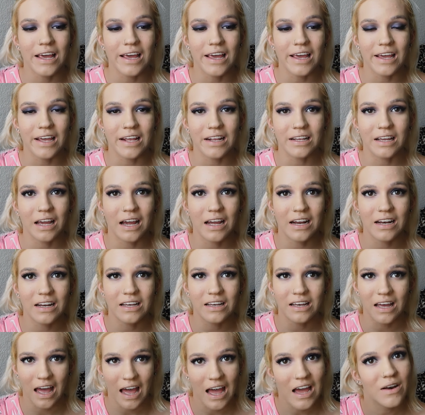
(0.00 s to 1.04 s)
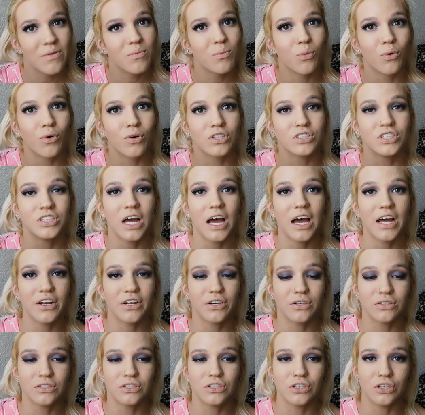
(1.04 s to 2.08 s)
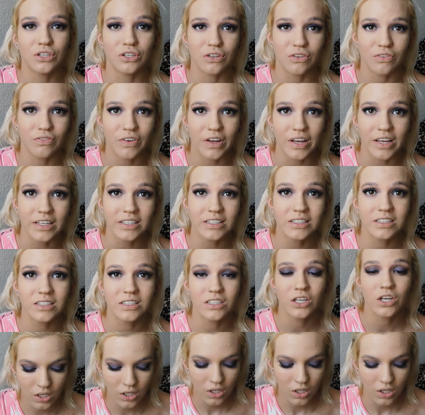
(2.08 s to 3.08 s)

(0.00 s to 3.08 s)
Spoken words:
and kind of add more shadow to your face.